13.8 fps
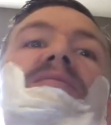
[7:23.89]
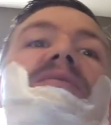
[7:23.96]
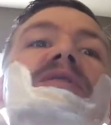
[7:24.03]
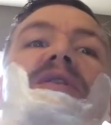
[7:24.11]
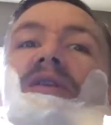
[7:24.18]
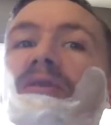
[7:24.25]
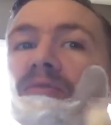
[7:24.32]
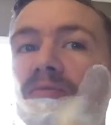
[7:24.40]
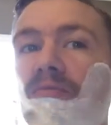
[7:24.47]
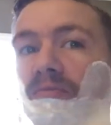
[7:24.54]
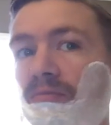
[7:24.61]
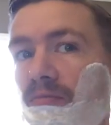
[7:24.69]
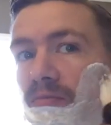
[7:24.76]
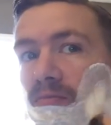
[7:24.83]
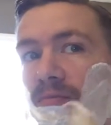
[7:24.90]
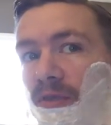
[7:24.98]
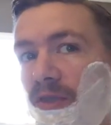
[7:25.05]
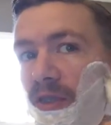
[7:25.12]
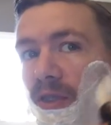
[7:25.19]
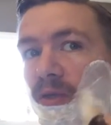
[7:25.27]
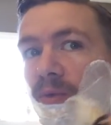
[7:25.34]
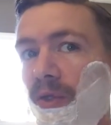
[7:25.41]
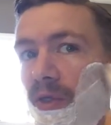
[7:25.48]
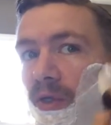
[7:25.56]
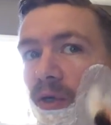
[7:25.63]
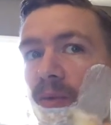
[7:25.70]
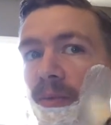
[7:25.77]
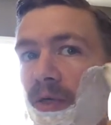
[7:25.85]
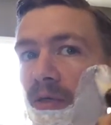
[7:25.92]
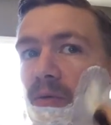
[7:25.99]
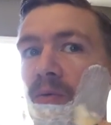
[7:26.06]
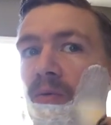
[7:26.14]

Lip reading: you know, stick with the derby.